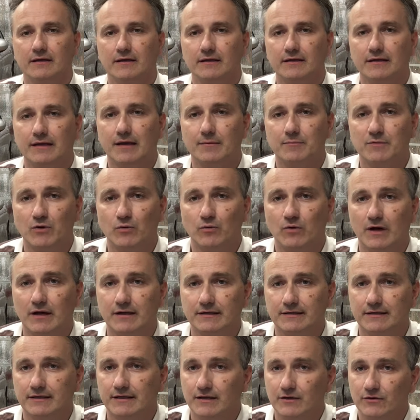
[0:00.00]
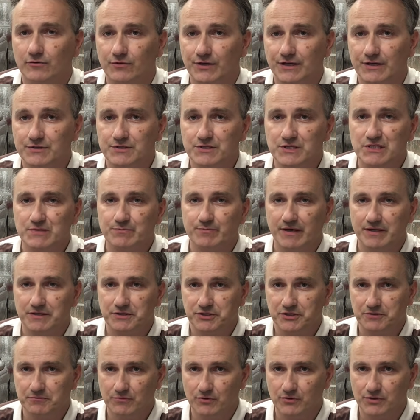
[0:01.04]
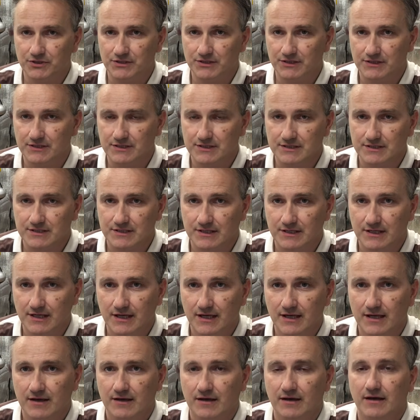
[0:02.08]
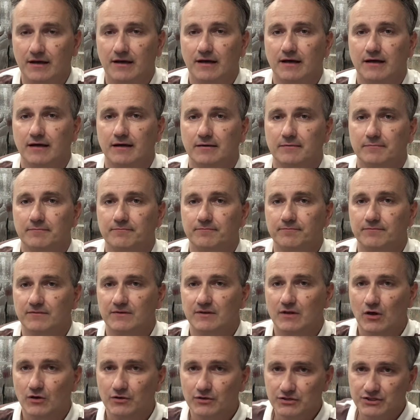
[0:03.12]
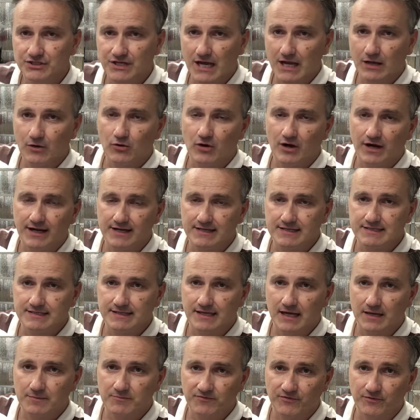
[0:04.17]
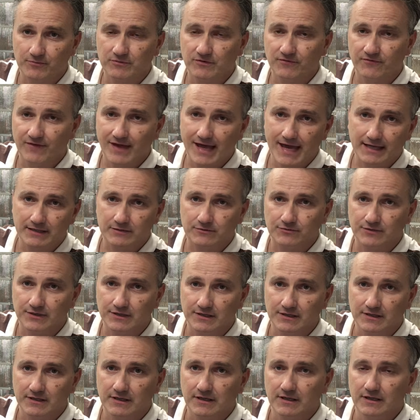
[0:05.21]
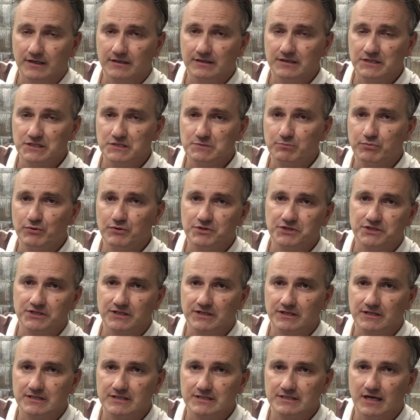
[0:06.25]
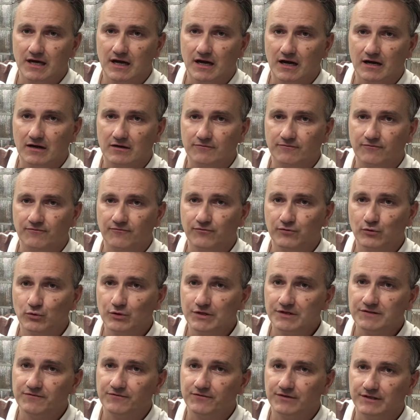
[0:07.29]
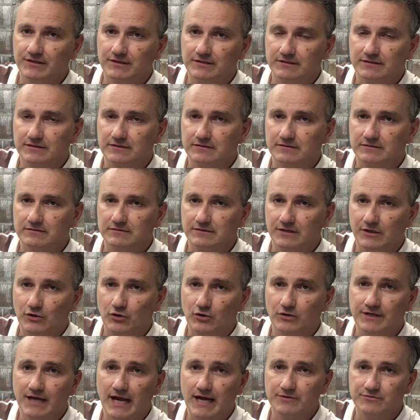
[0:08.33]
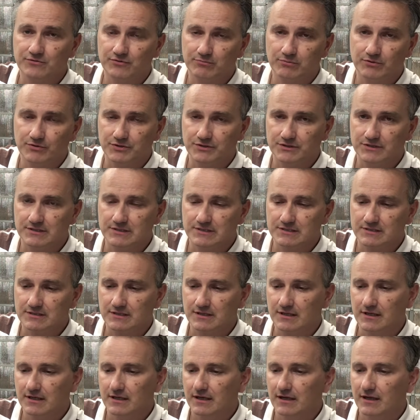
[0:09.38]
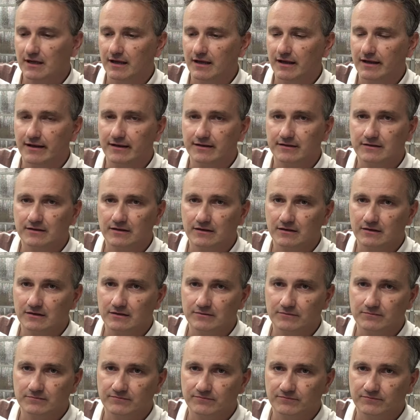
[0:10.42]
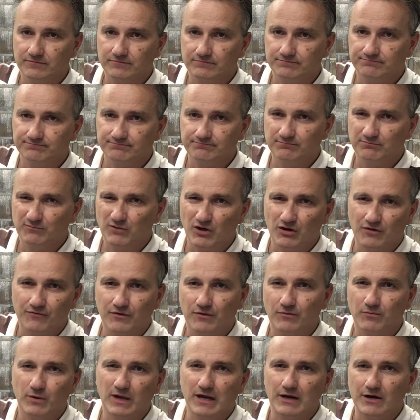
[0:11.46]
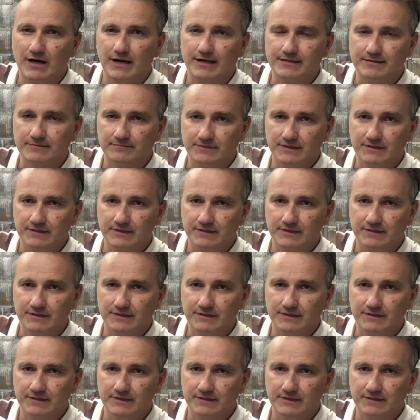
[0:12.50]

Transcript: Number 1. Rear suspension bushings. On the Jaguar S Type from the factory, these bushings are fluid filled. They're called hydro bushes, and they're more of a wear item.